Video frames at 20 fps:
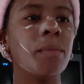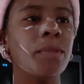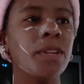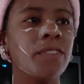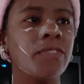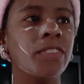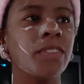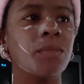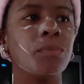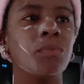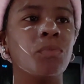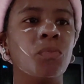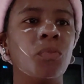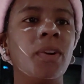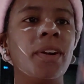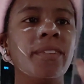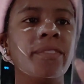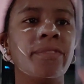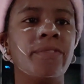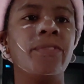to fill up
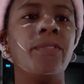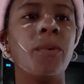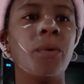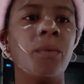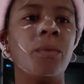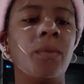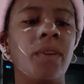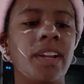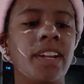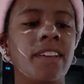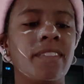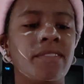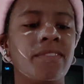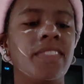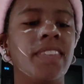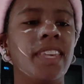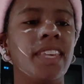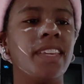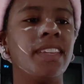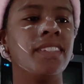one full one of
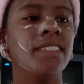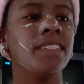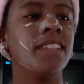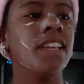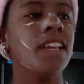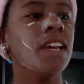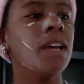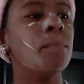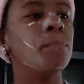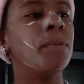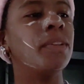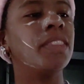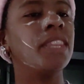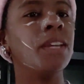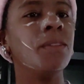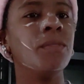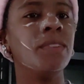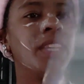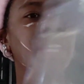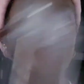these. But
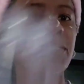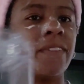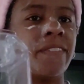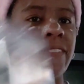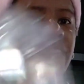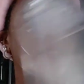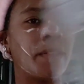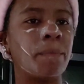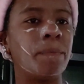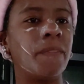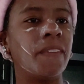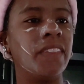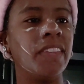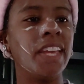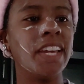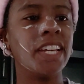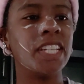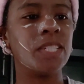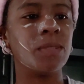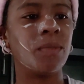then when they would fill up the
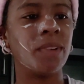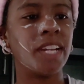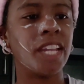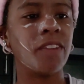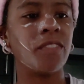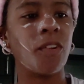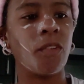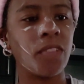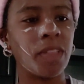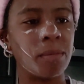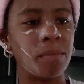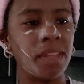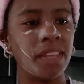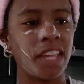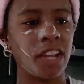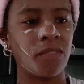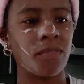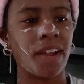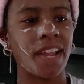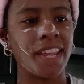next one, it would only be
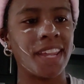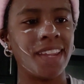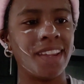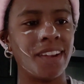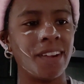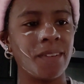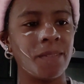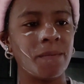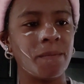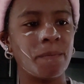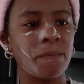like right here.